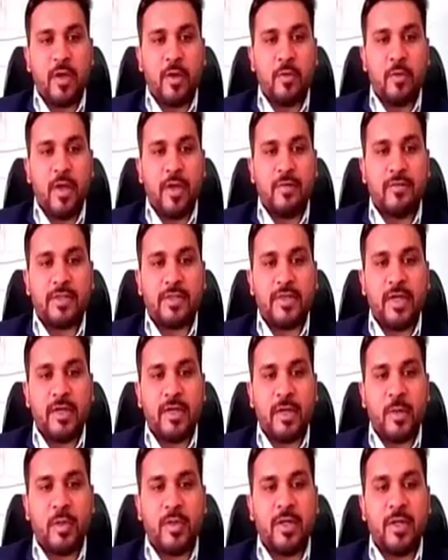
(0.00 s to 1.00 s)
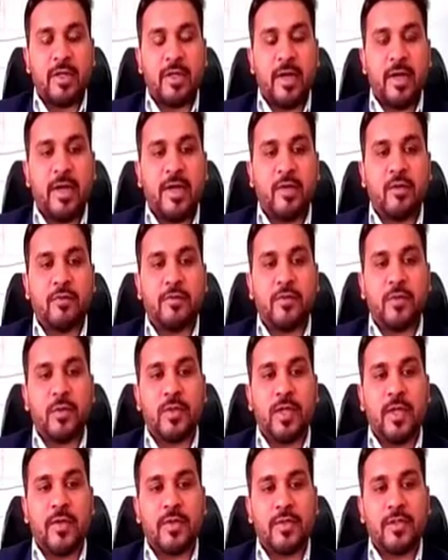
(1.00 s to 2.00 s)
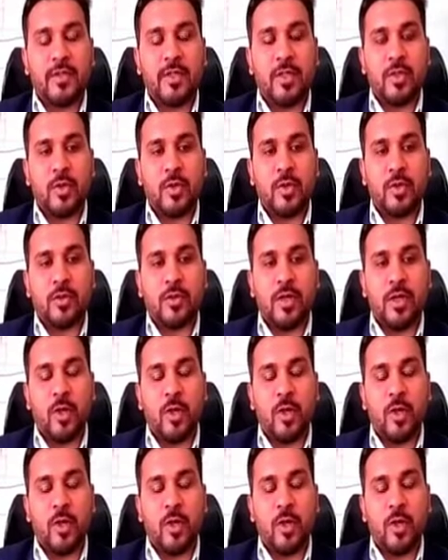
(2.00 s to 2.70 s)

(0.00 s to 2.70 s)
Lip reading: back, we have started with a target of 2,000 crore